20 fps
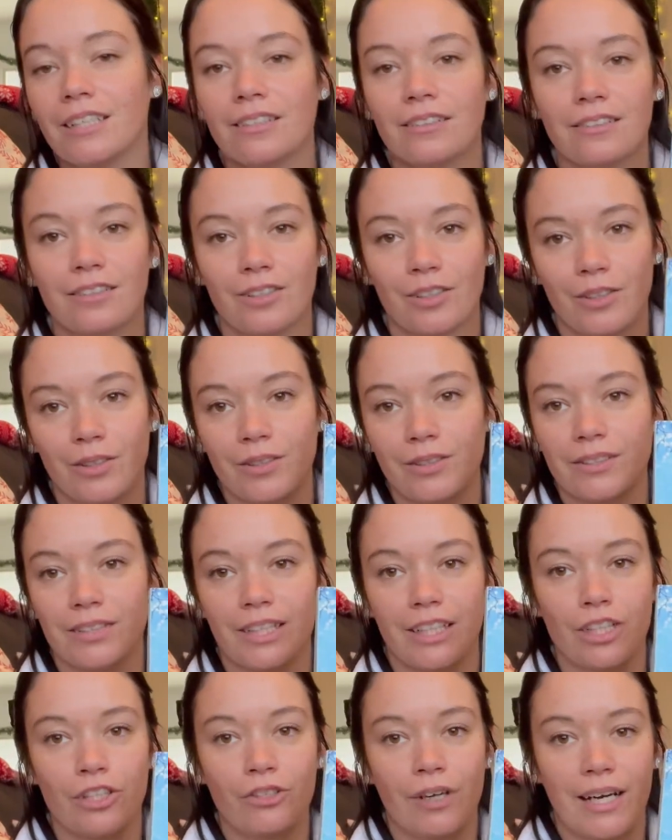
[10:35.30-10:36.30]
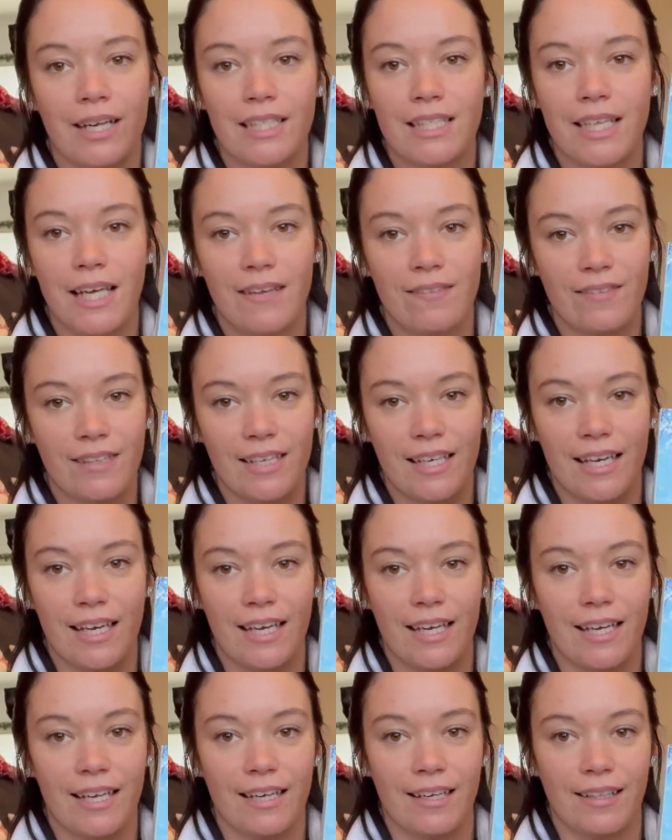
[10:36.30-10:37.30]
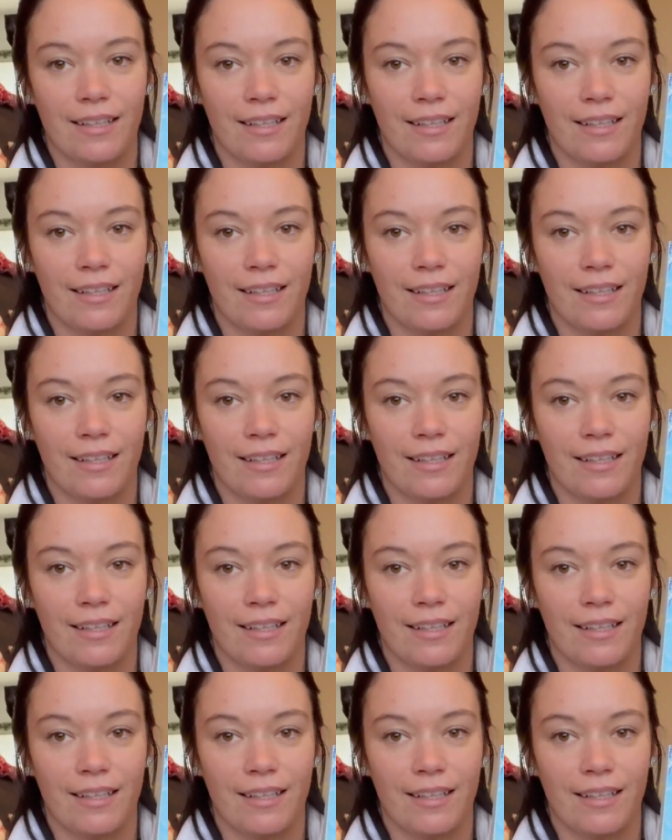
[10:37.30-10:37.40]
The girl's gonna try to save the inn.